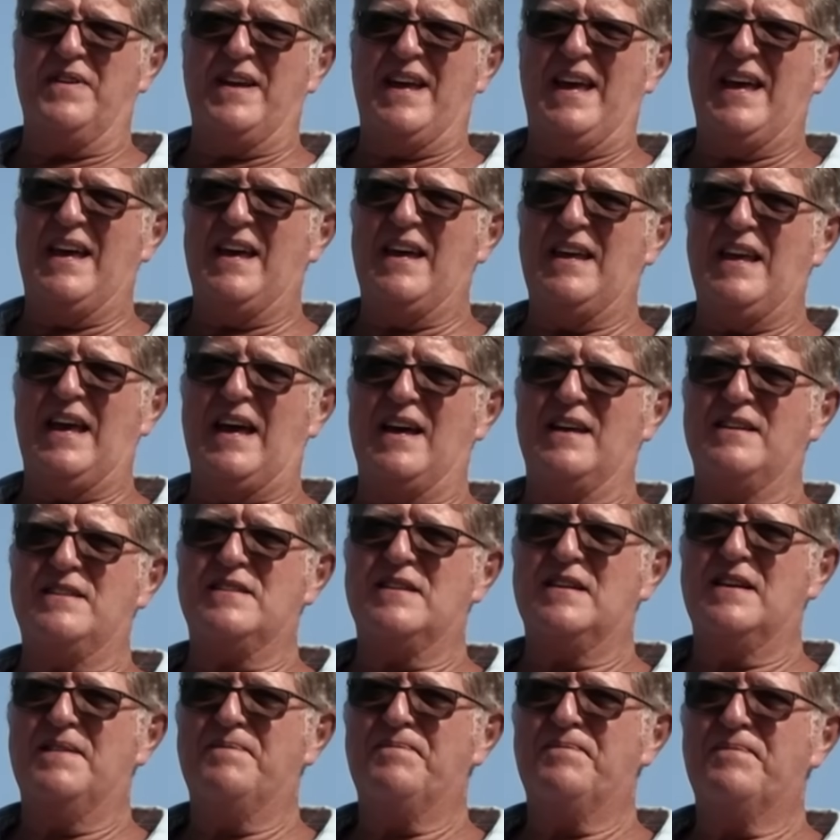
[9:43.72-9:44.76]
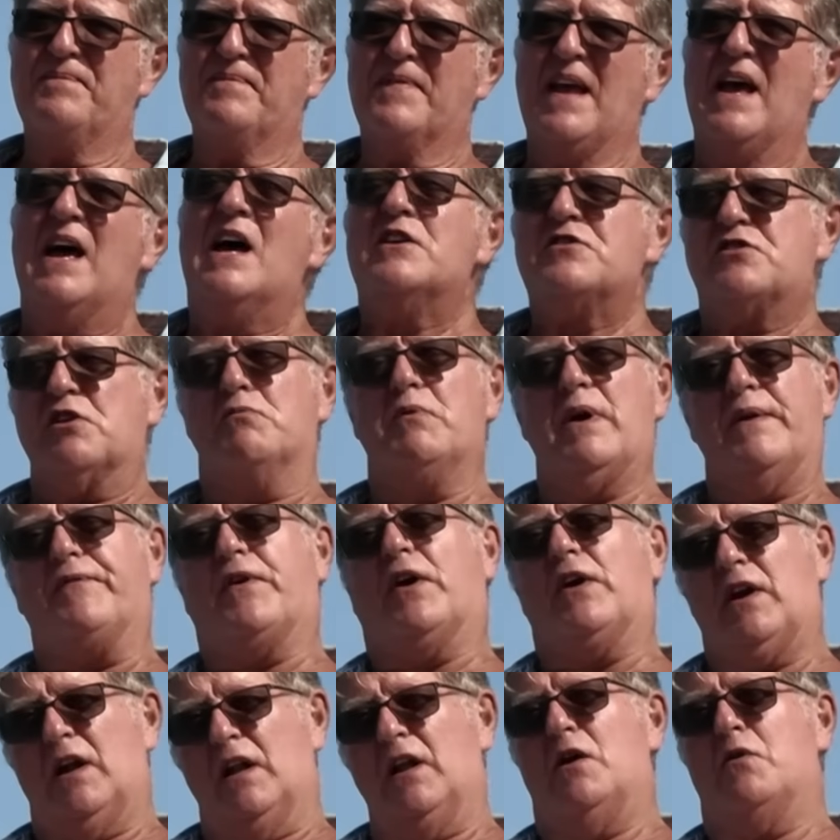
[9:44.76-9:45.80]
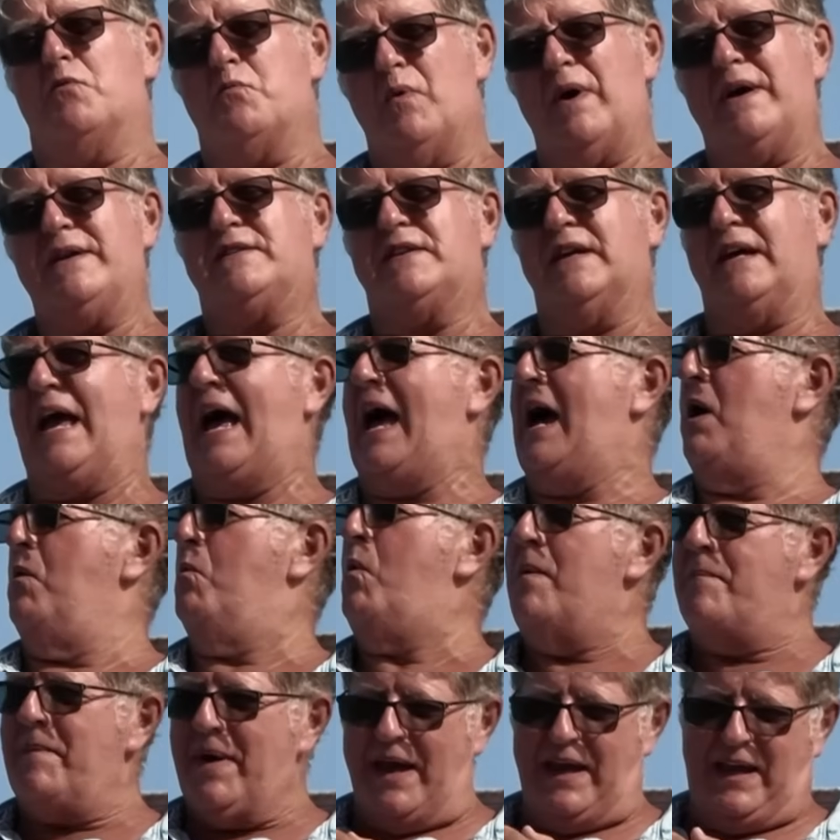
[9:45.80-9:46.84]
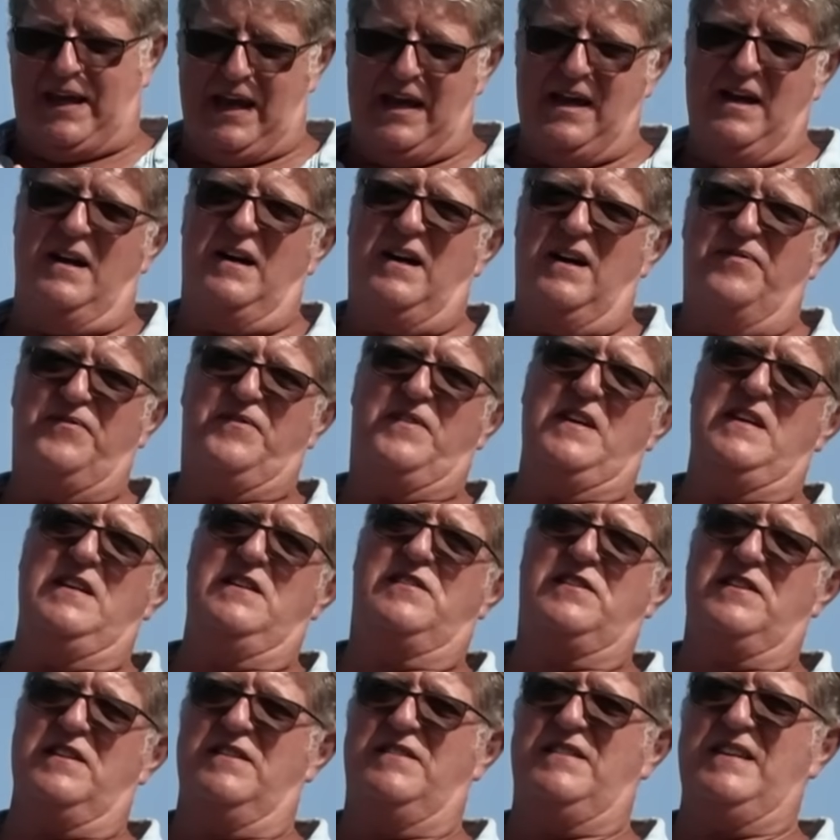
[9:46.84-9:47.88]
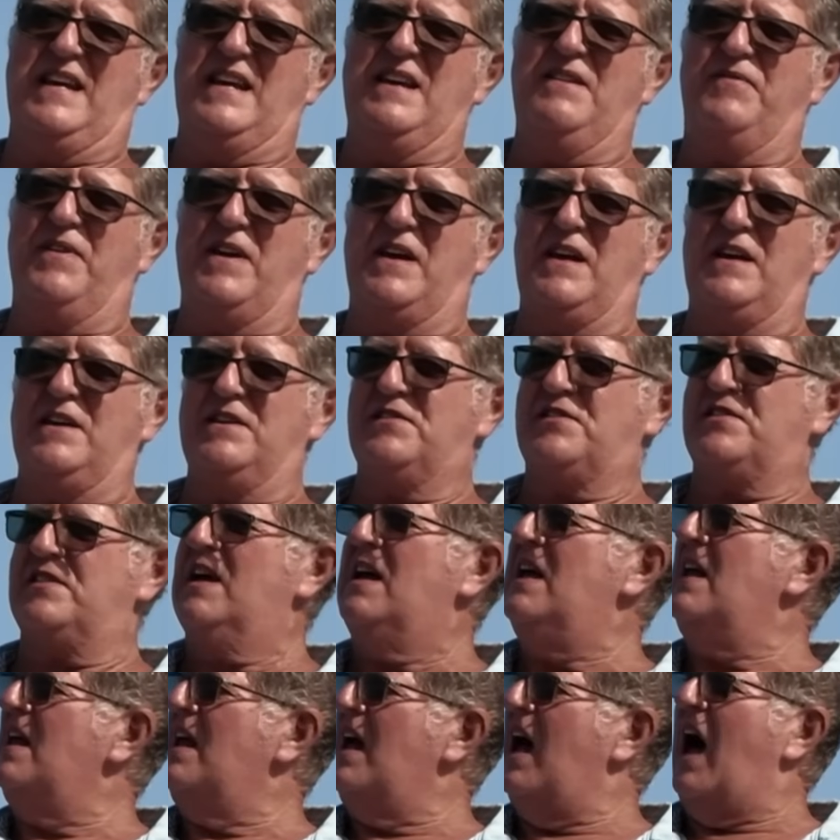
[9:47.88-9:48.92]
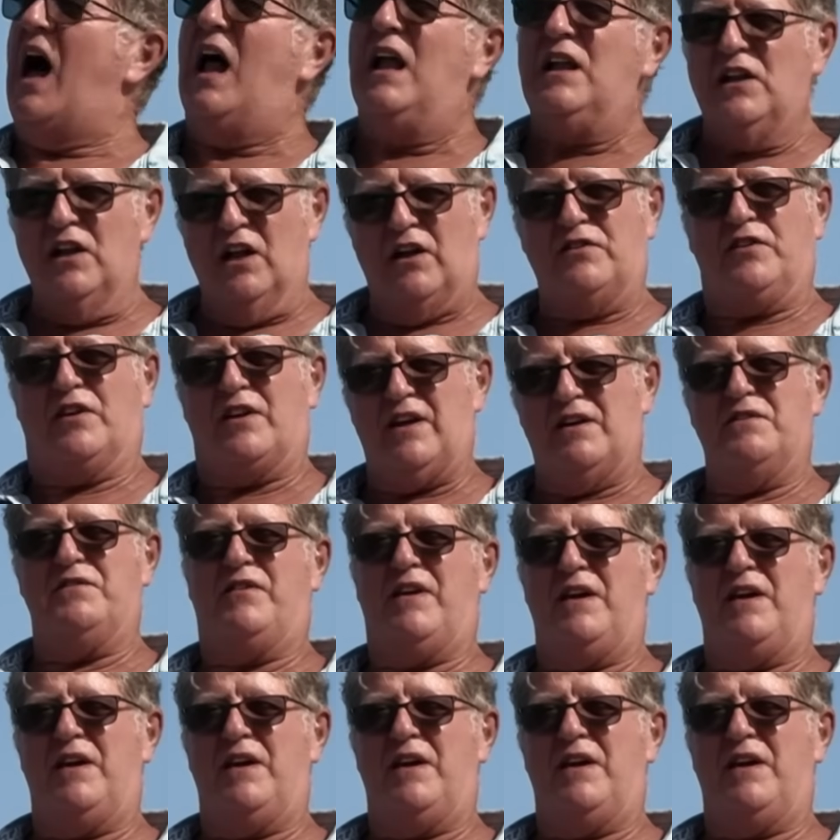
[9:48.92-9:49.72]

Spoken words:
here yet. So we've got a long way to go. We're making half-decent EVs. A lot of those